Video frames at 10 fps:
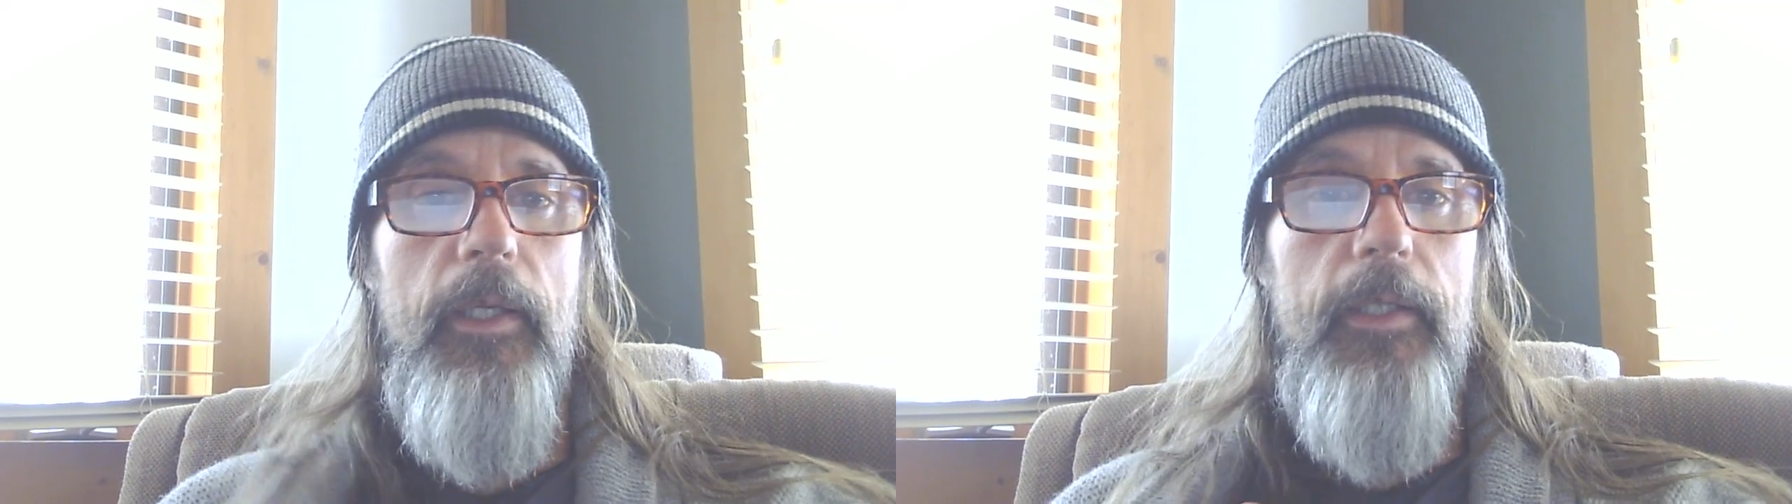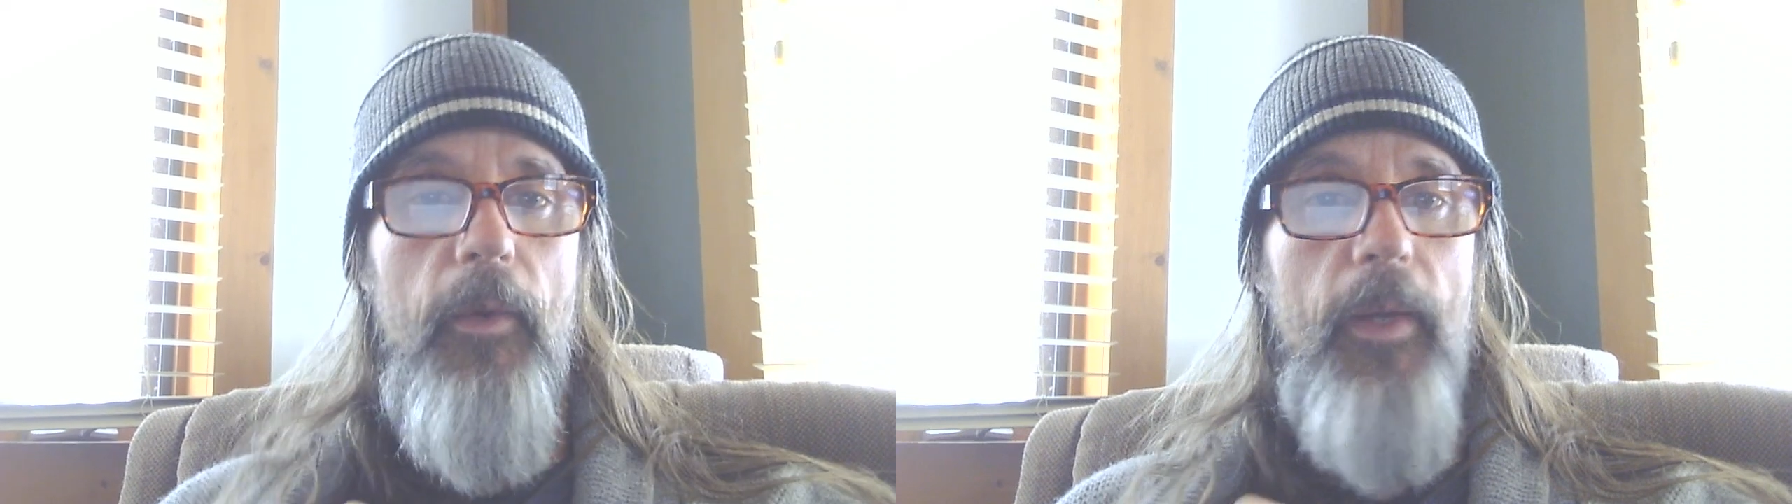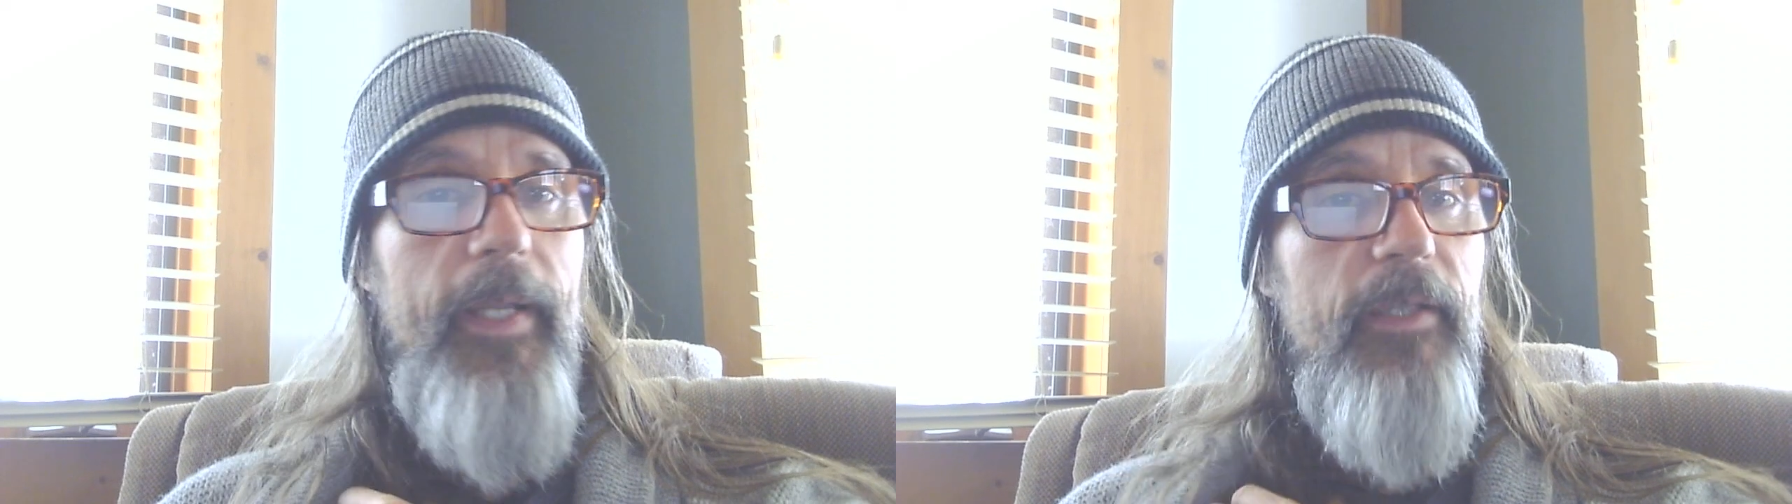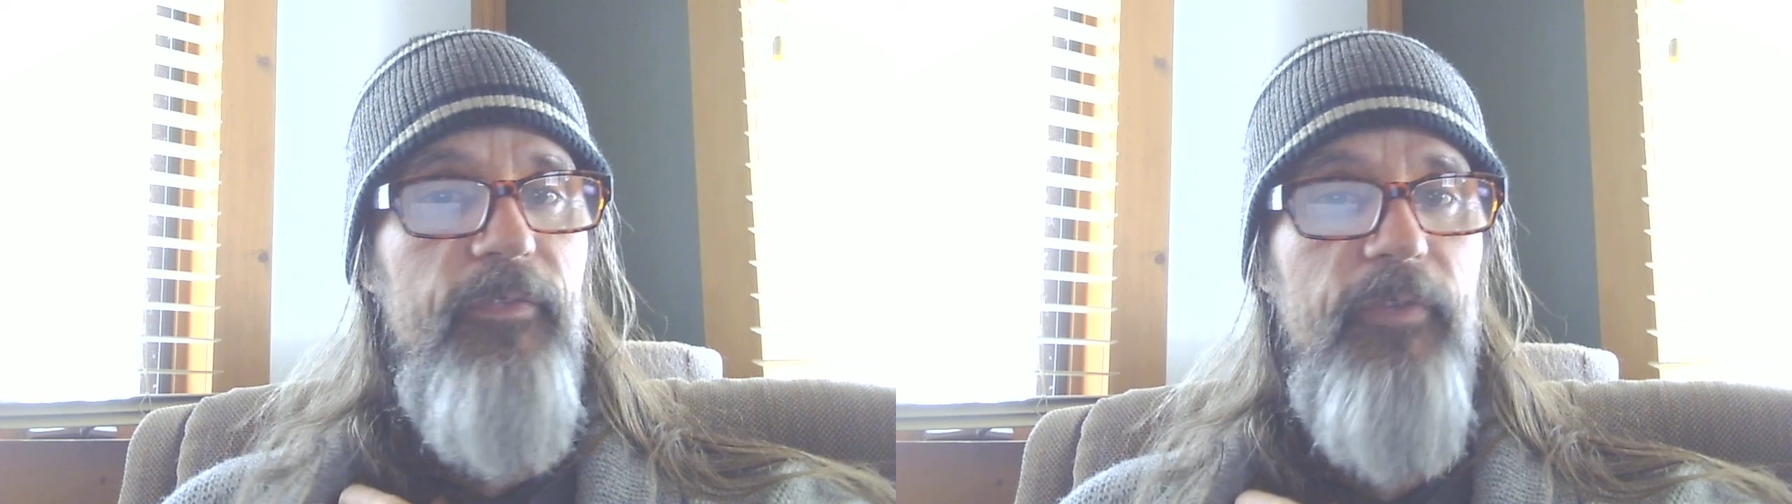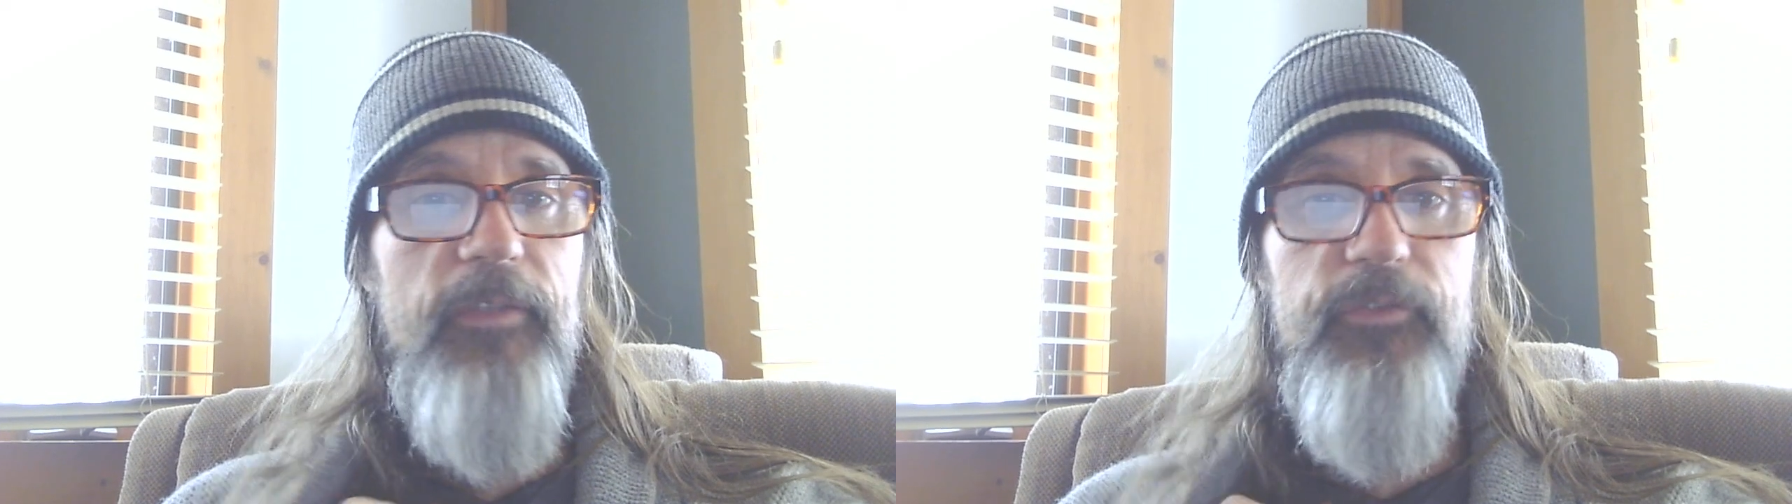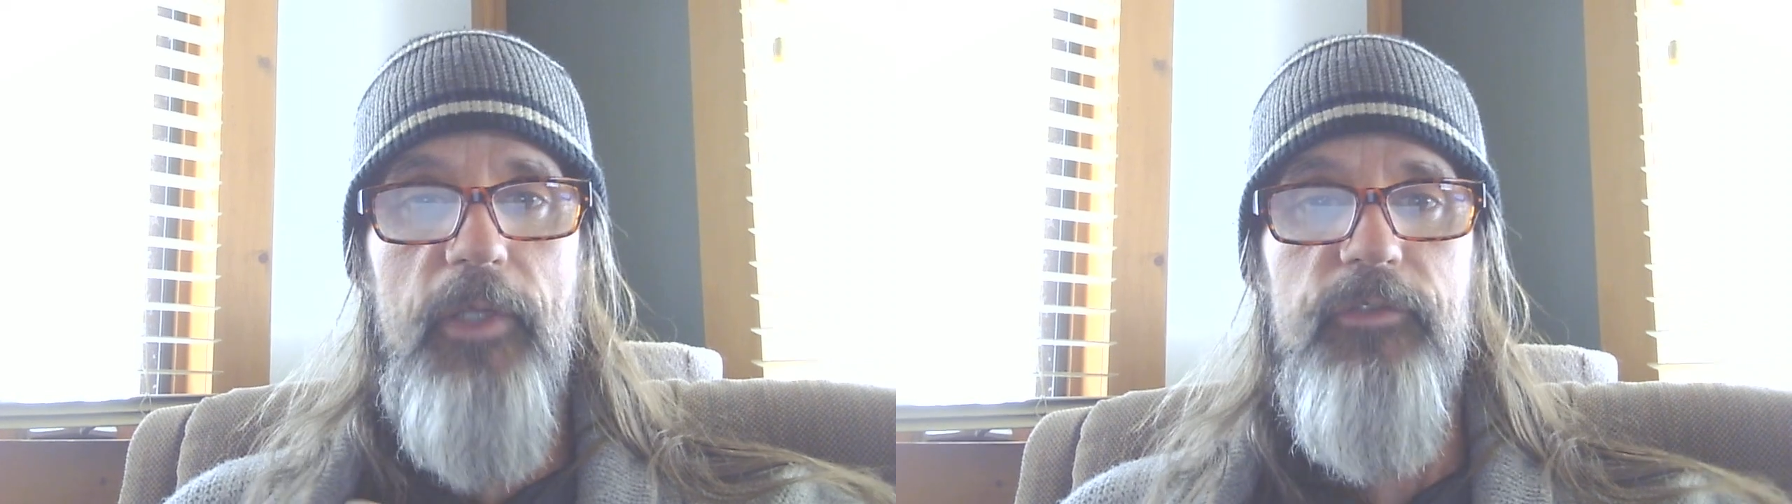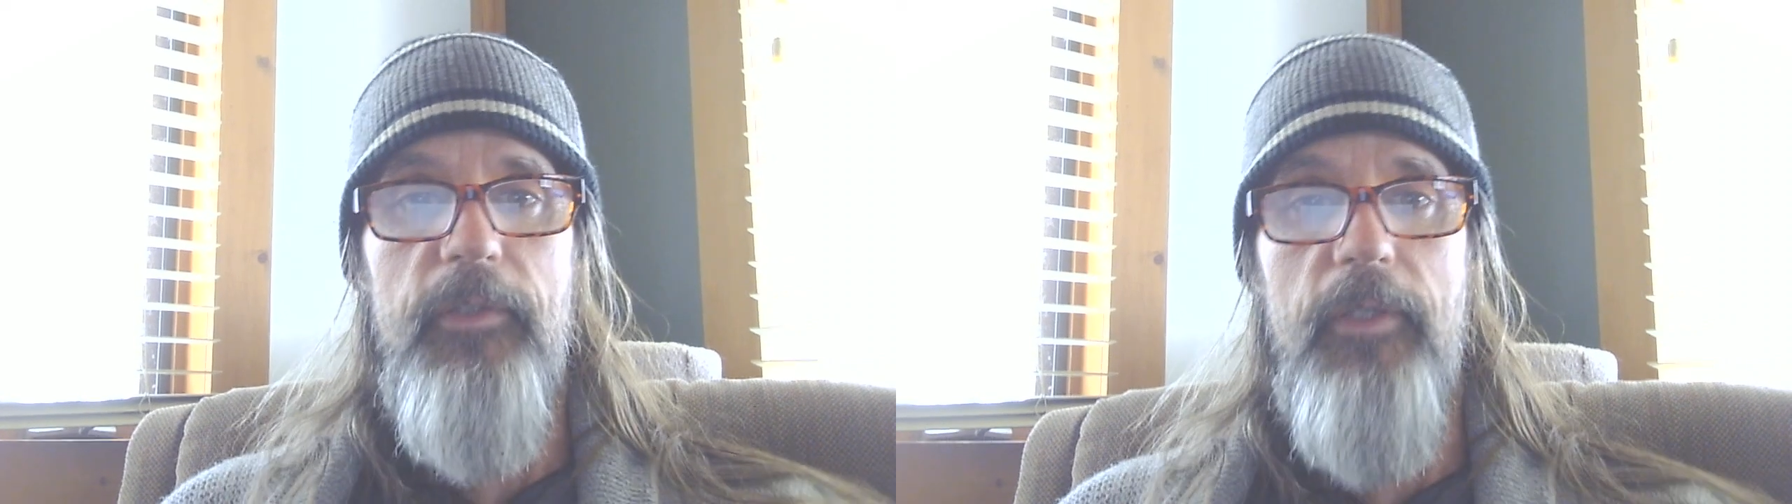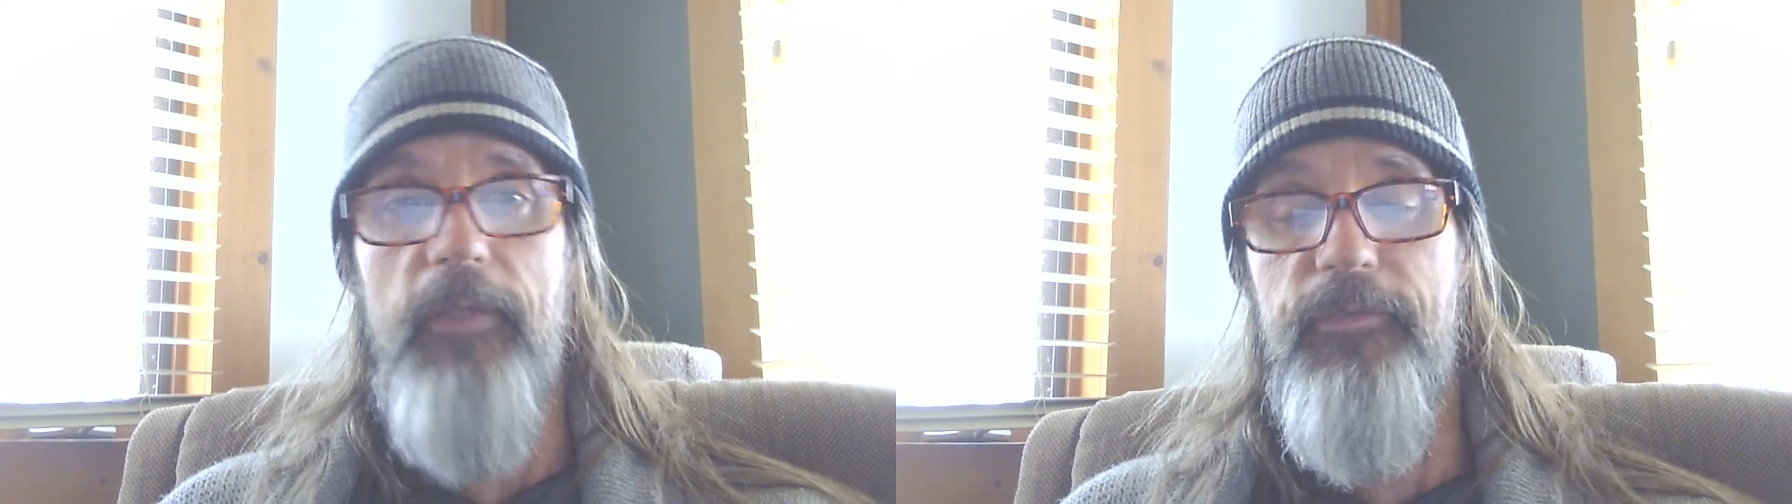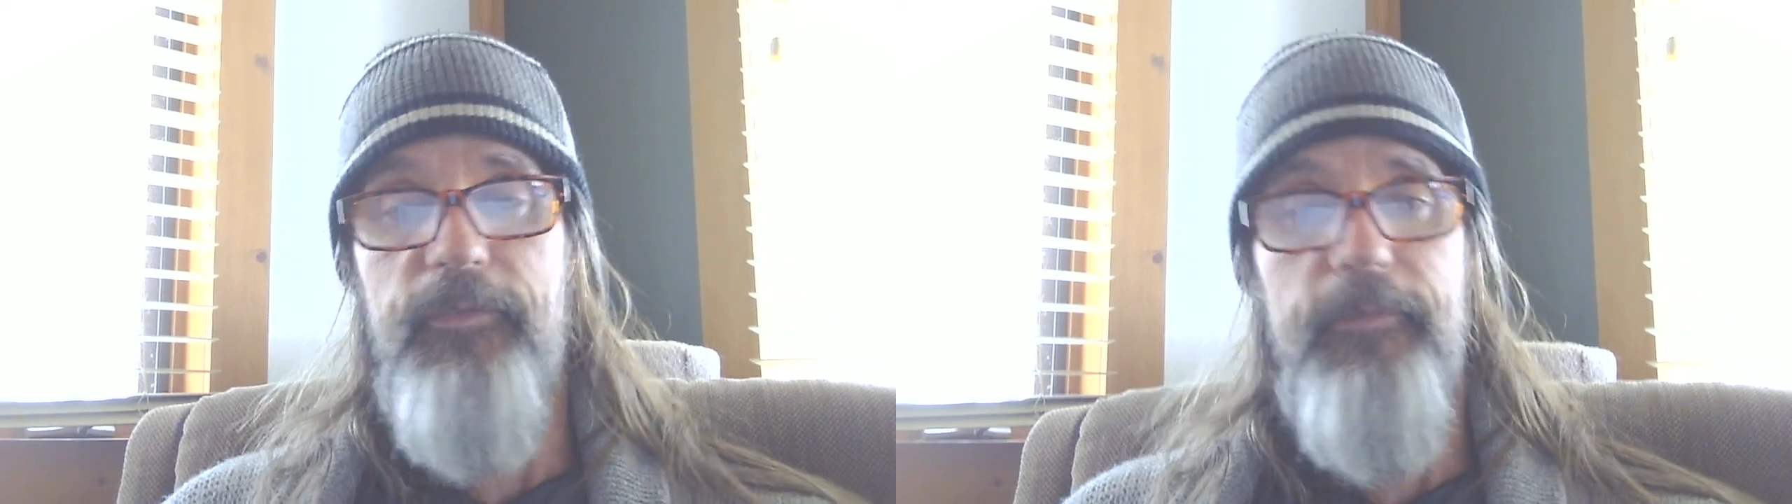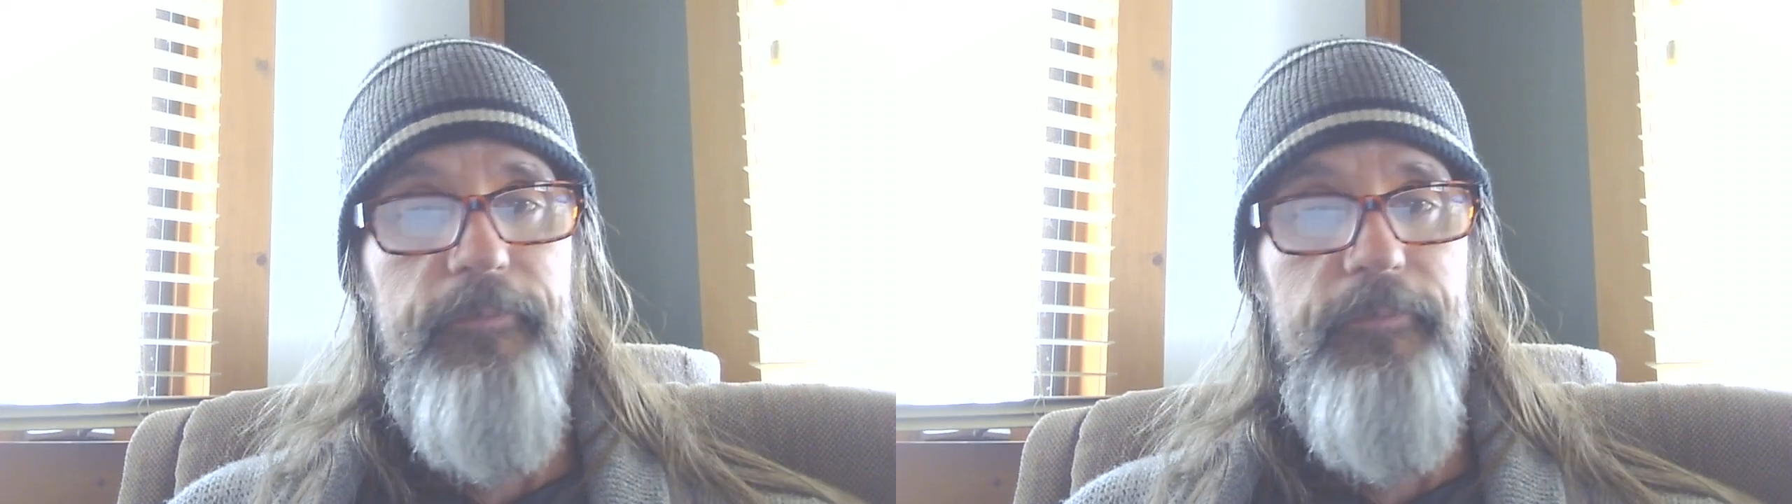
Now I get the frustration of